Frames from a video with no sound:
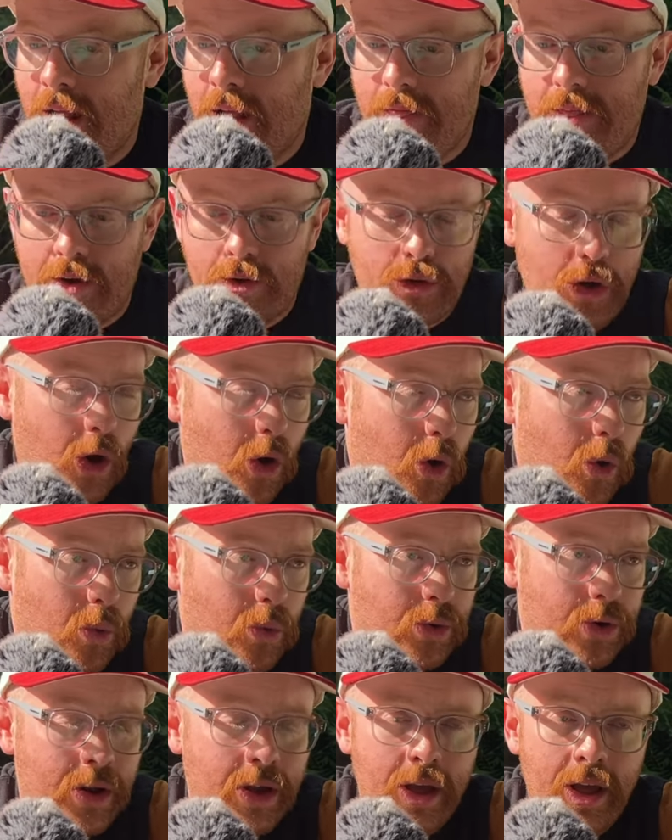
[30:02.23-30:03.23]
their
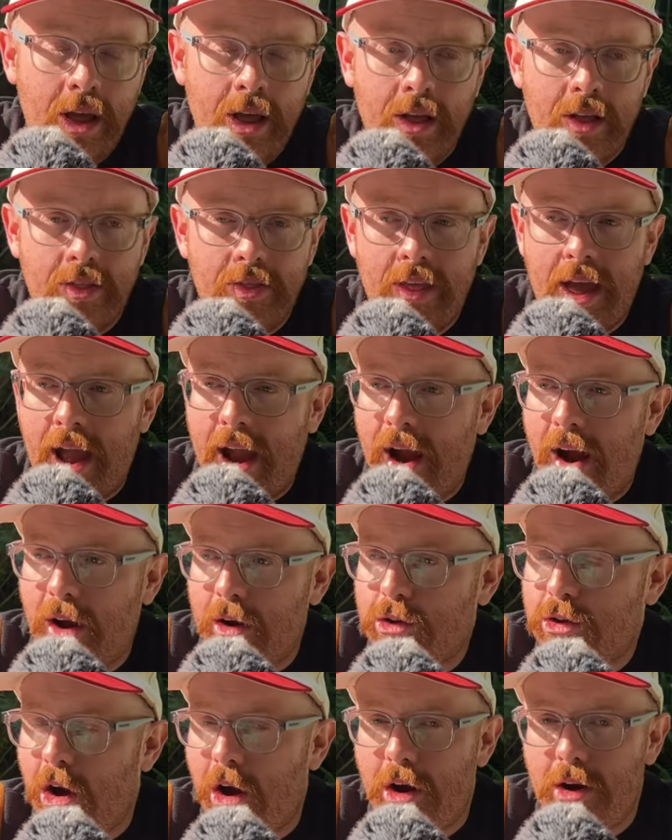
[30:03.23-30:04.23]
tone, their
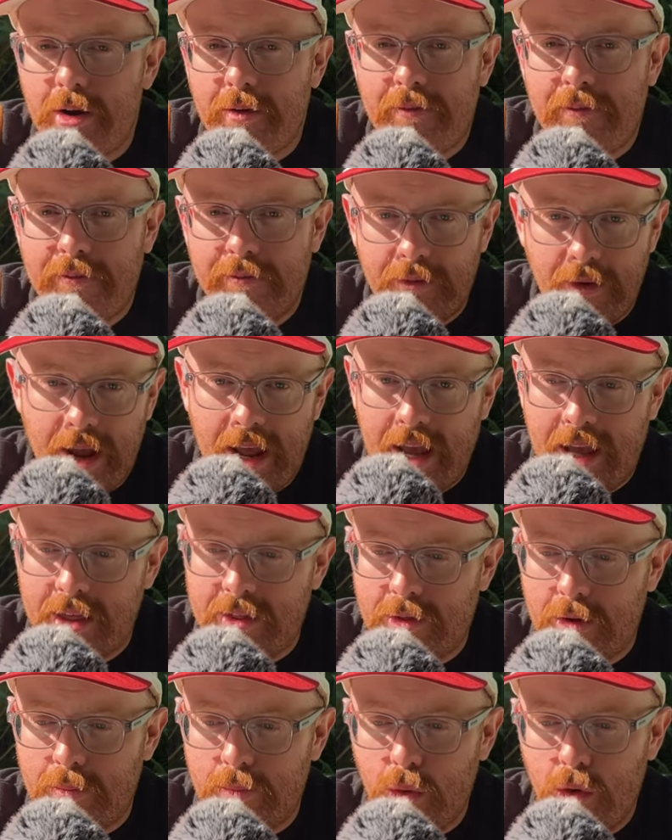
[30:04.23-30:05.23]
turn of phrase,
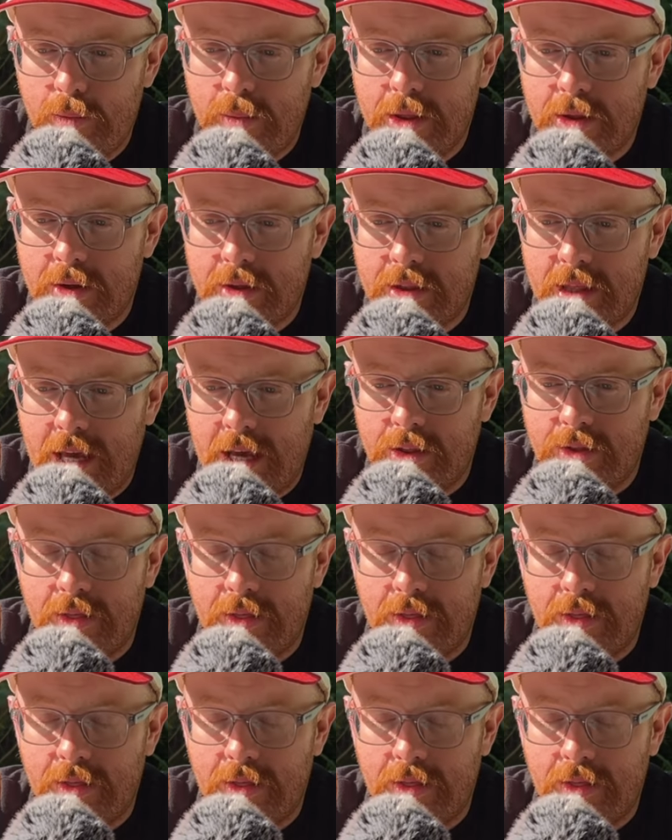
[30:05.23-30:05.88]
their movements on stage.